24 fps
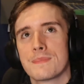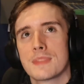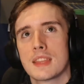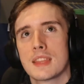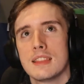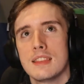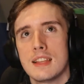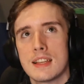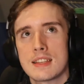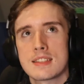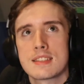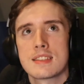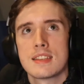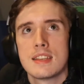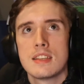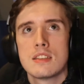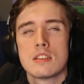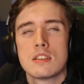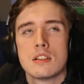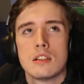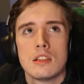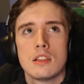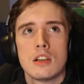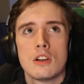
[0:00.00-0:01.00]
last
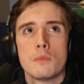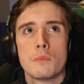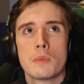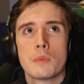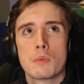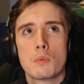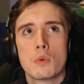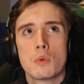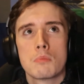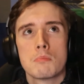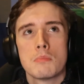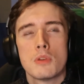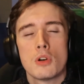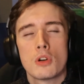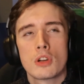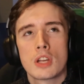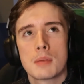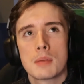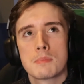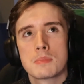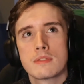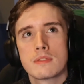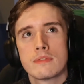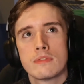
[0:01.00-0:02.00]
season alone we won more
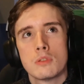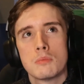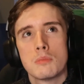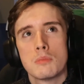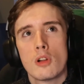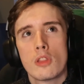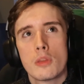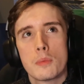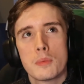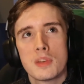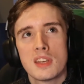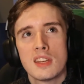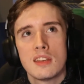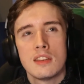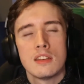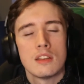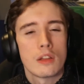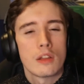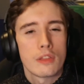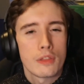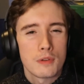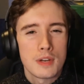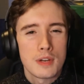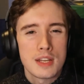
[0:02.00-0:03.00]
games of football than we did in our
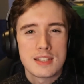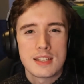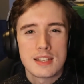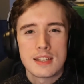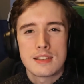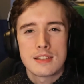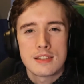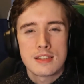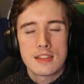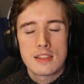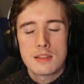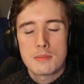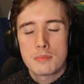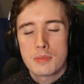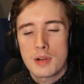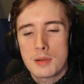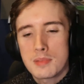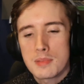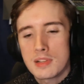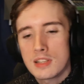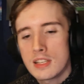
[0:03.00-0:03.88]
3 seasons in the Premier